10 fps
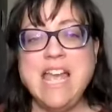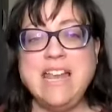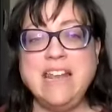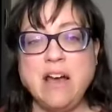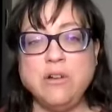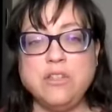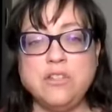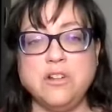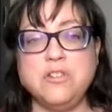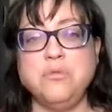and how you
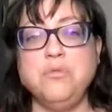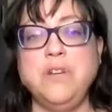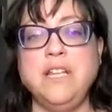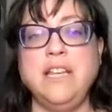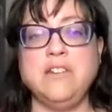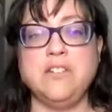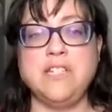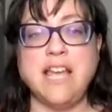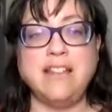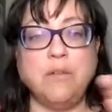start to really
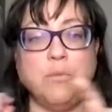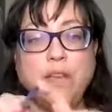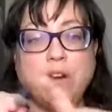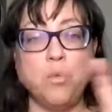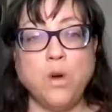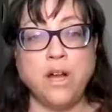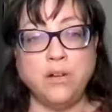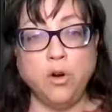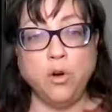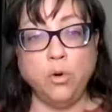understand that we are one
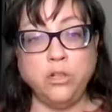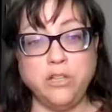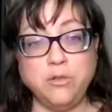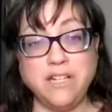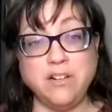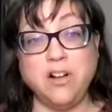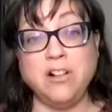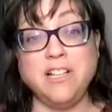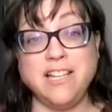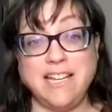whole unit,
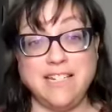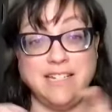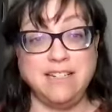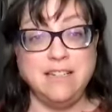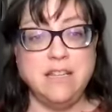all connected.